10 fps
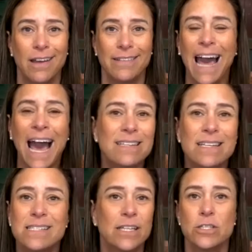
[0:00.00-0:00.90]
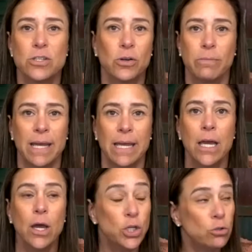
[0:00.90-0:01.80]
That doesn't concern me.
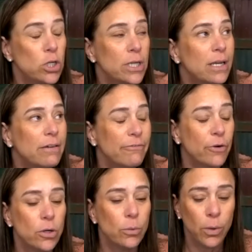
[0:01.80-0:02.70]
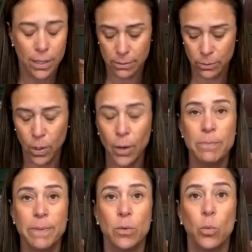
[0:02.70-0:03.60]
You look at it for what
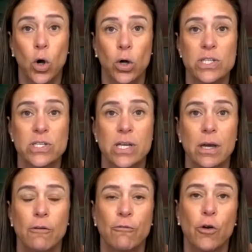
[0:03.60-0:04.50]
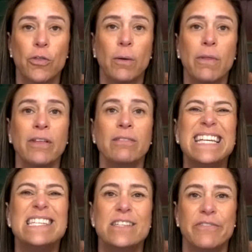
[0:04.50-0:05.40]
would be worse for the
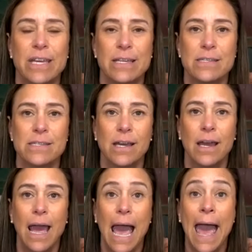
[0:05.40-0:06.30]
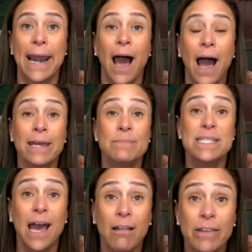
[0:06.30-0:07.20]
least of these. And I am
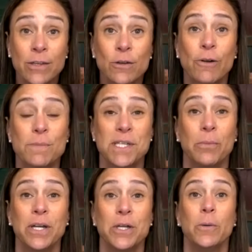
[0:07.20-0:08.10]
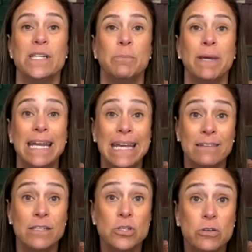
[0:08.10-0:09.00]
telling you from someone who has been in
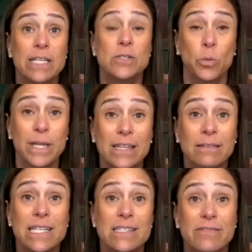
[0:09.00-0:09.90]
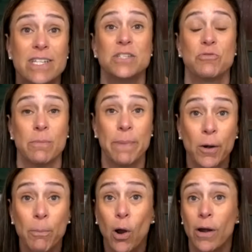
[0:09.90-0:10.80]
the streets with the least of these for the
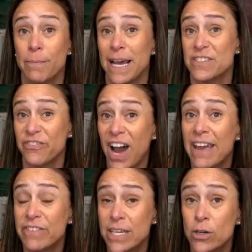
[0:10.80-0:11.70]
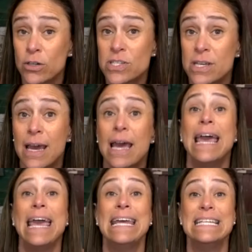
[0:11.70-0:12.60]
better part of the past 5 years,
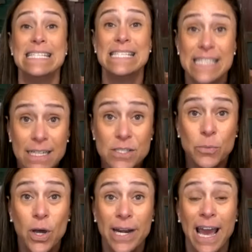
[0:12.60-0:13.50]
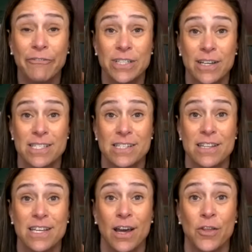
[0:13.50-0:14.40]
it is 6 of one, half a dozen of
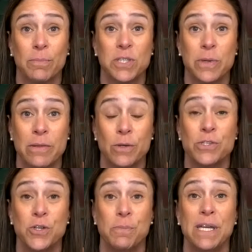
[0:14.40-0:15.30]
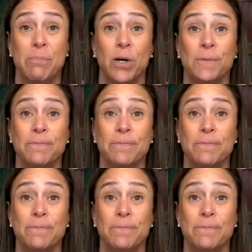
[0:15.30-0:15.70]
the other between those two people.